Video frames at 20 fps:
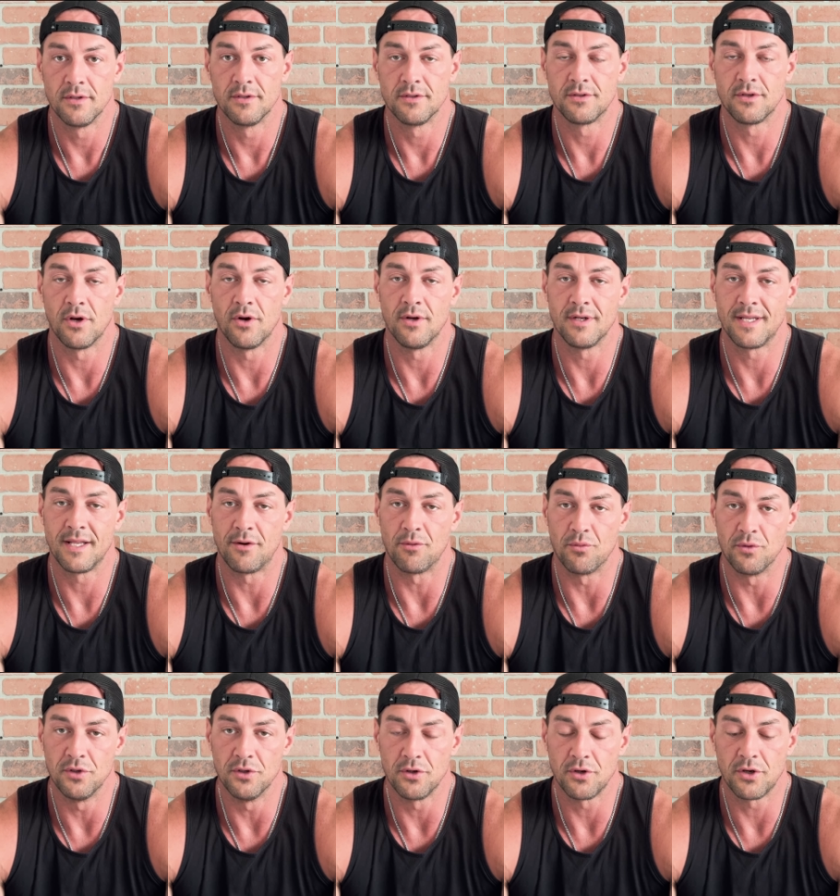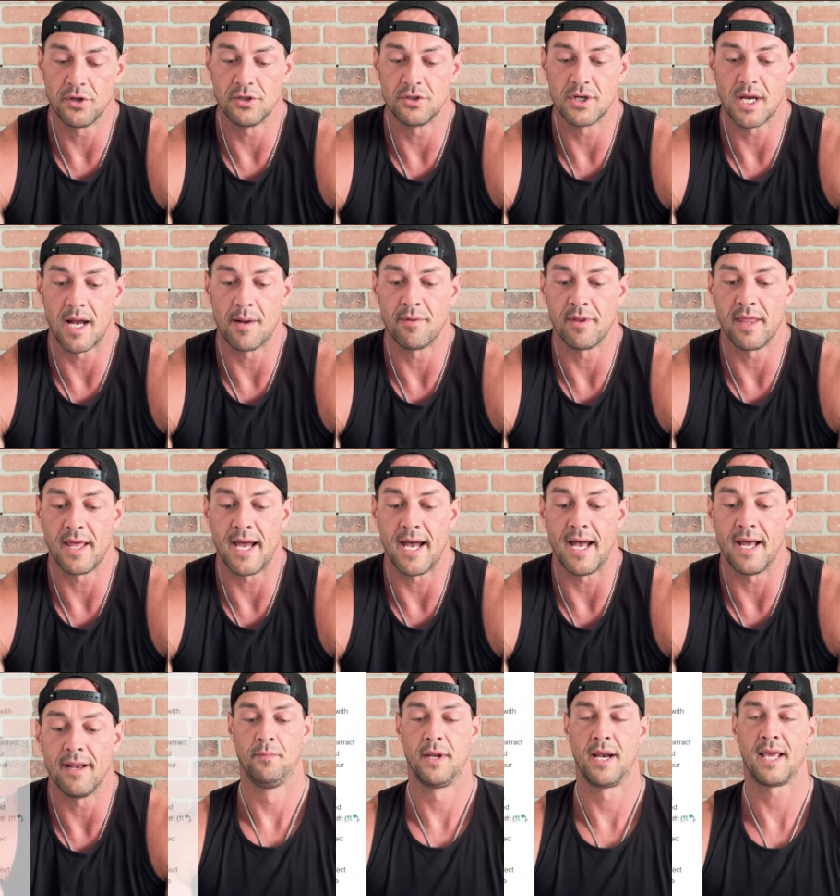So it did a real good job of
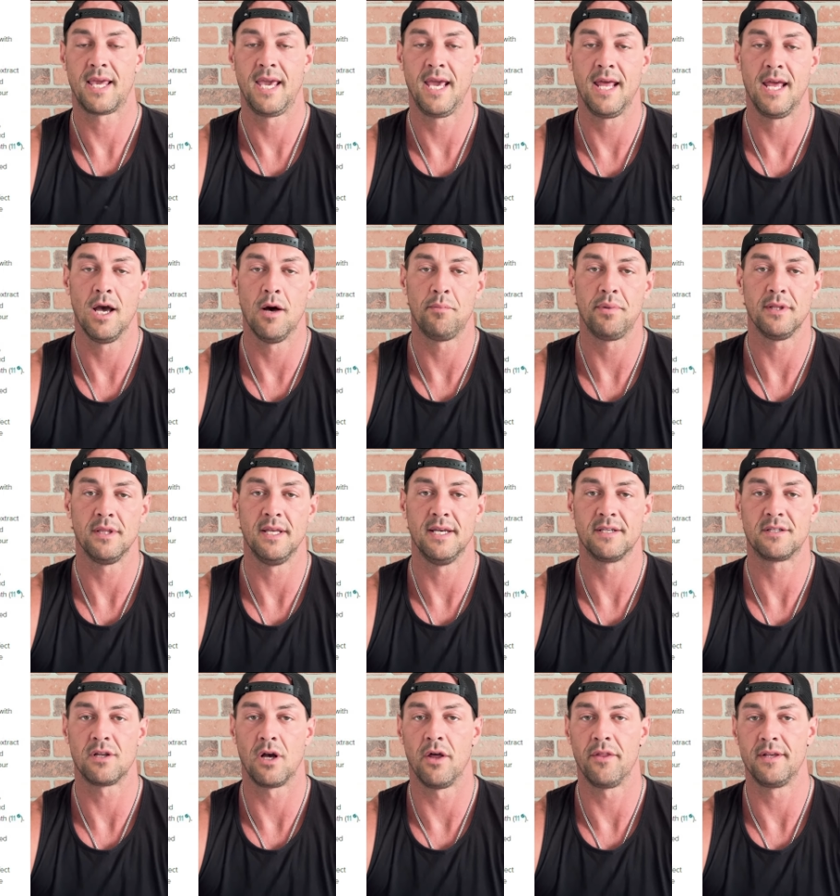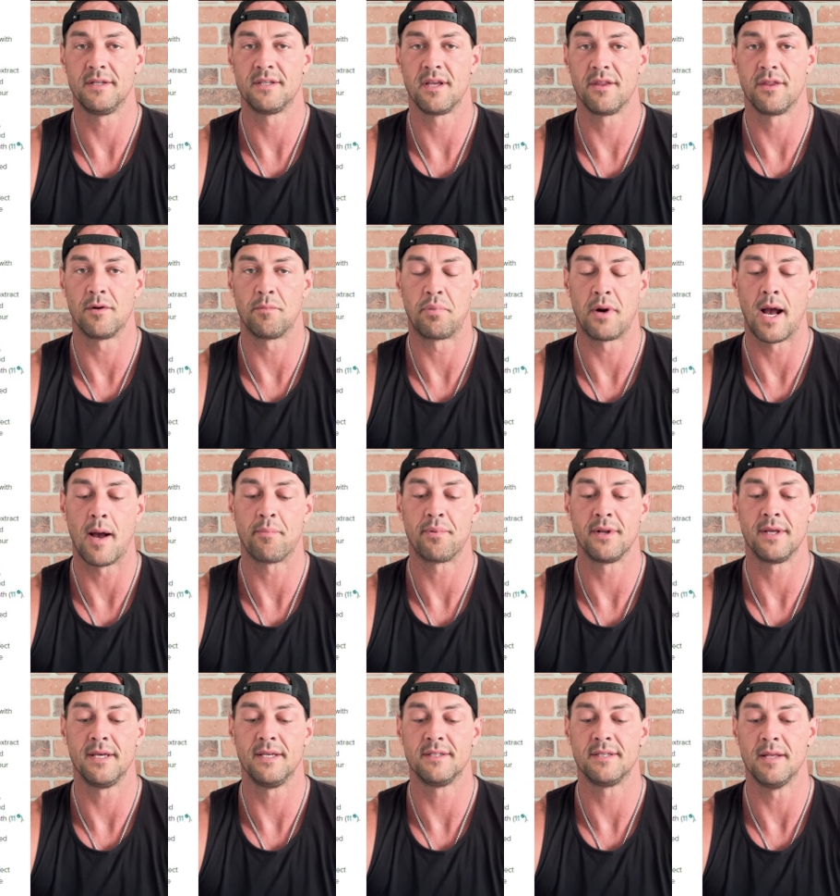that. But I can't help but list all these other
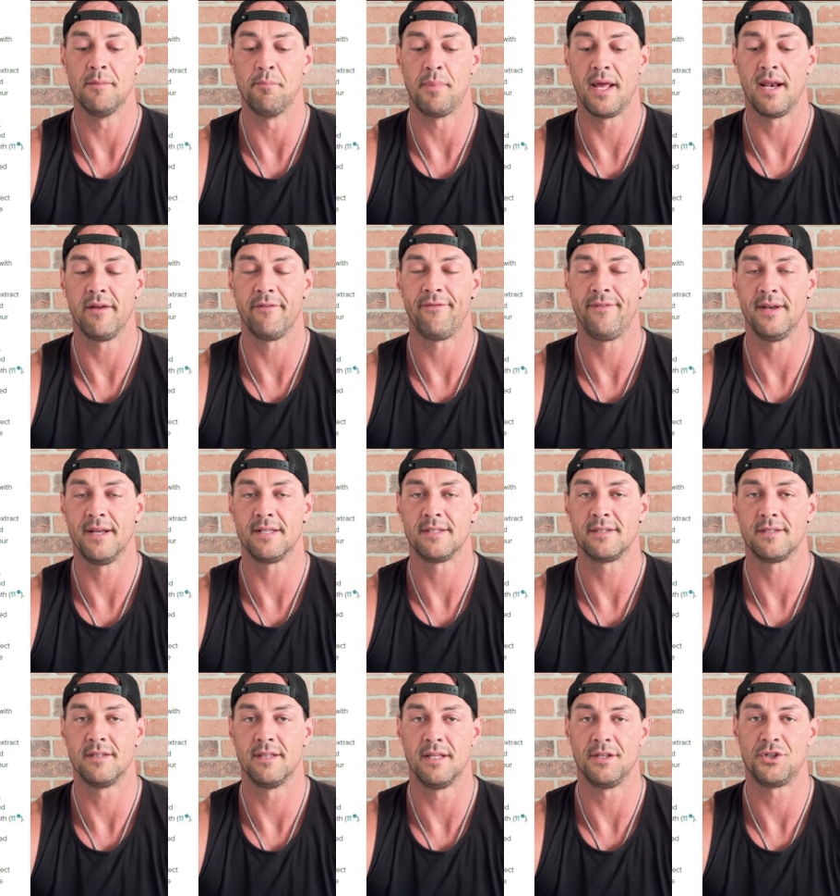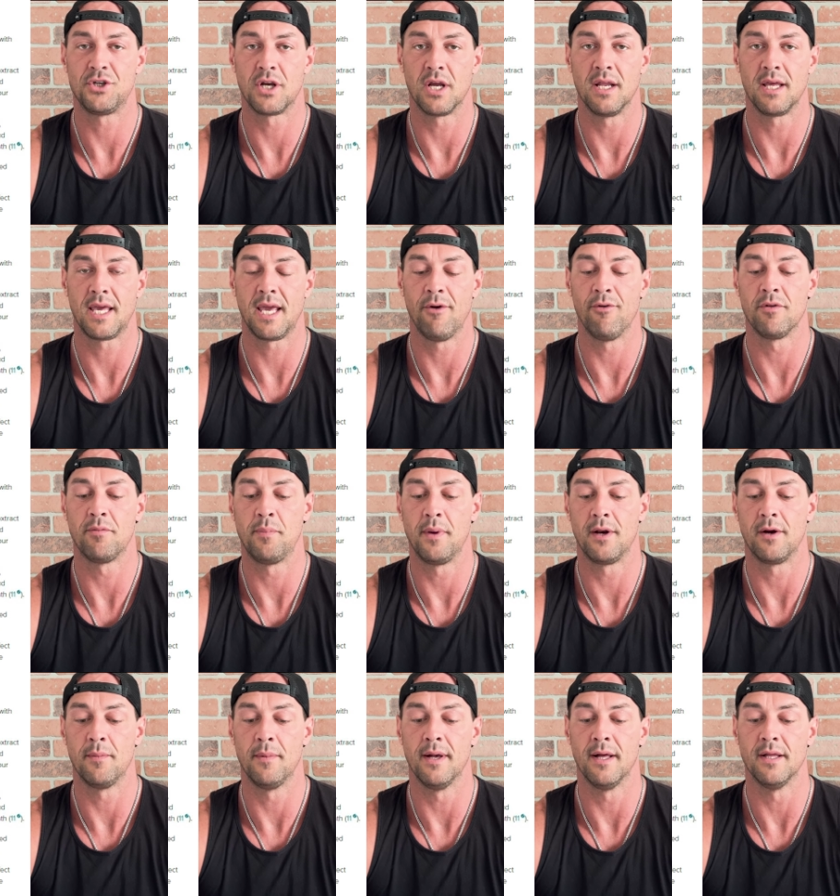properties and benefits that you're gonna get with
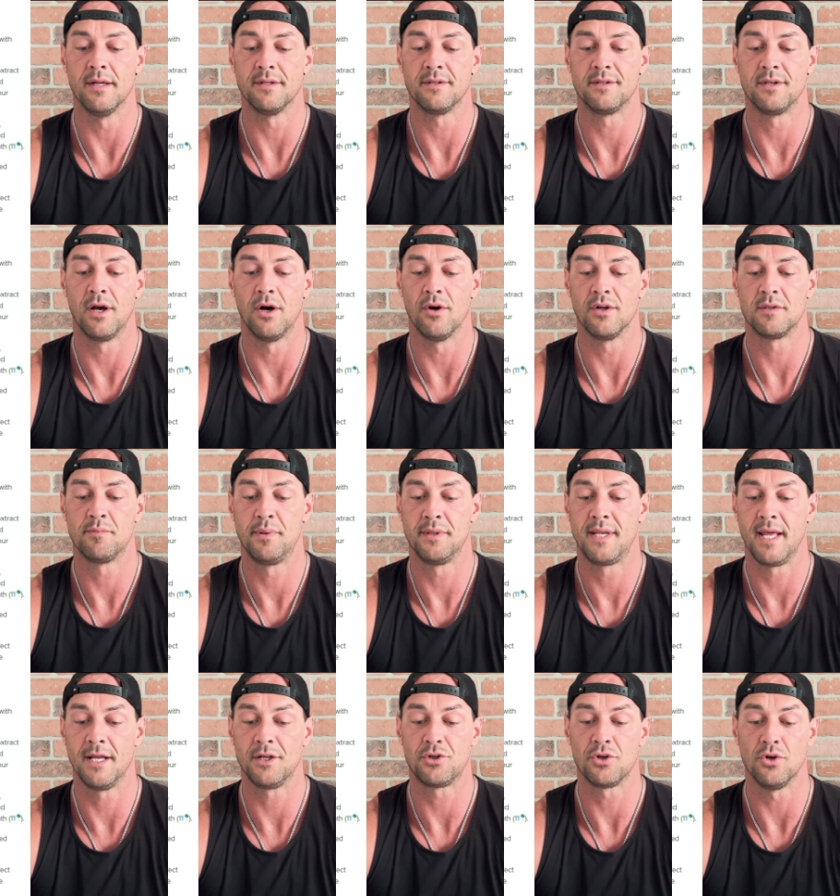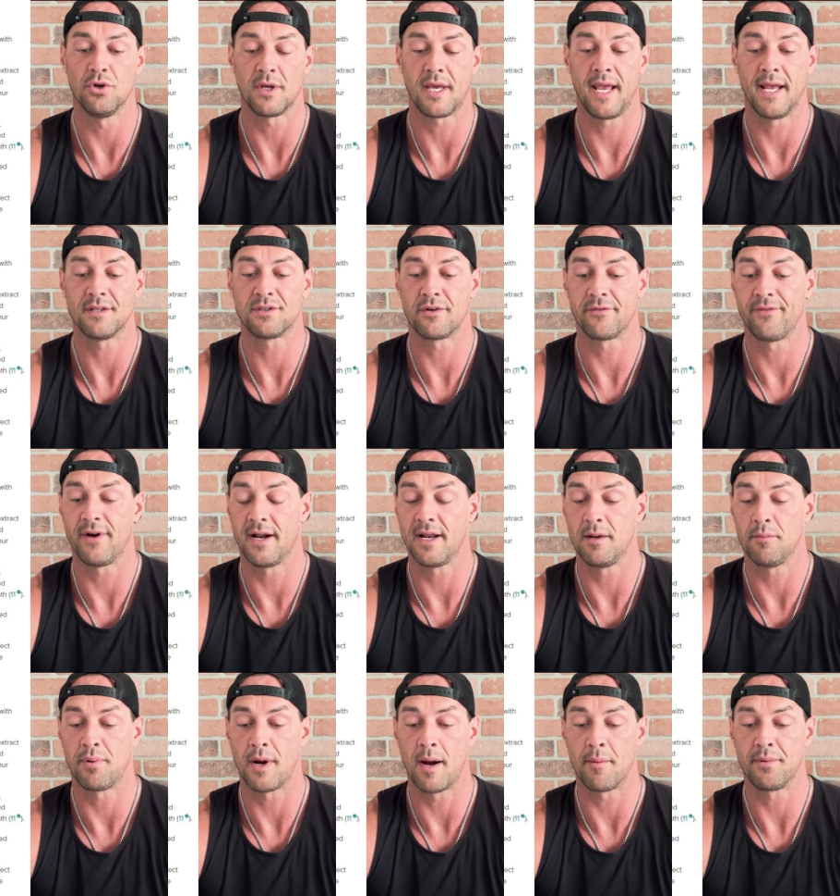bitter melon. So its potential
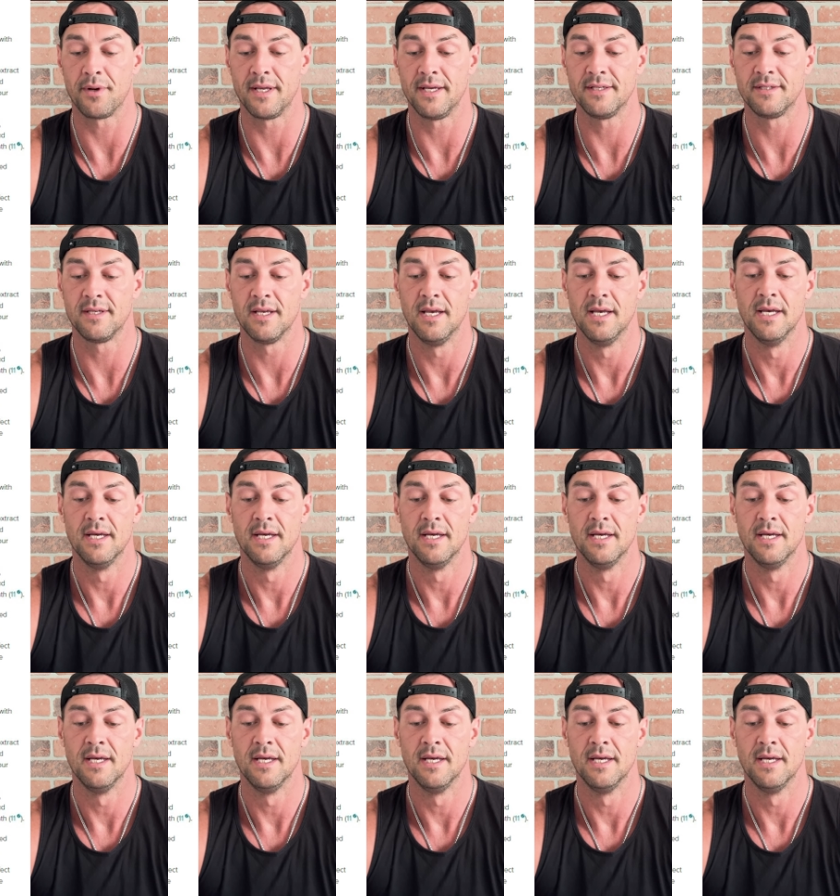cancer-fighting properties.